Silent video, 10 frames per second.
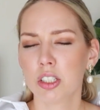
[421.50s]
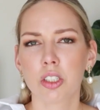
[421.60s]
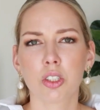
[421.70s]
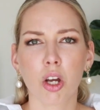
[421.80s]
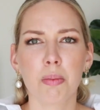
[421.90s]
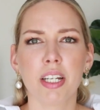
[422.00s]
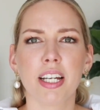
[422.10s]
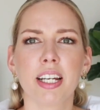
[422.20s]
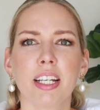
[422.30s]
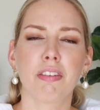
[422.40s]
so
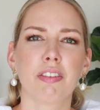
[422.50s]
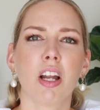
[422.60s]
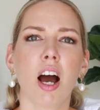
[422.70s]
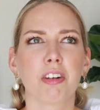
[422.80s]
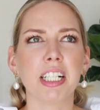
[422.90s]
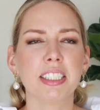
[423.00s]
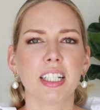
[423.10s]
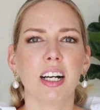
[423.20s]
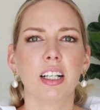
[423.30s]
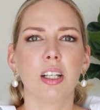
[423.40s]
many different
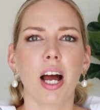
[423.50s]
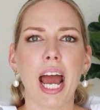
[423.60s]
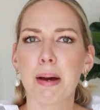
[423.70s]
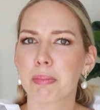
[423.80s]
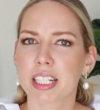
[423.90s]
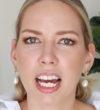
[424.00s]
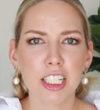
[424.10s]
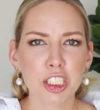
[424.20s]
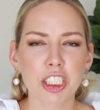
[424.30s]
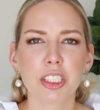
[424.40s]
resell
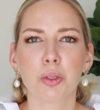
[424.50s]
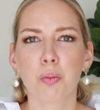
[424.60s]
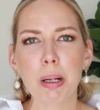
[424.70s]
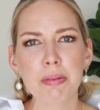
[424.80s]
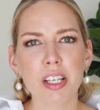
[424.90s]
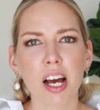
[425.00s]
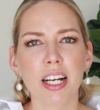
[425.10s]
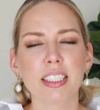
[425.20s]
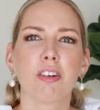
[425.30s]
applications and websites.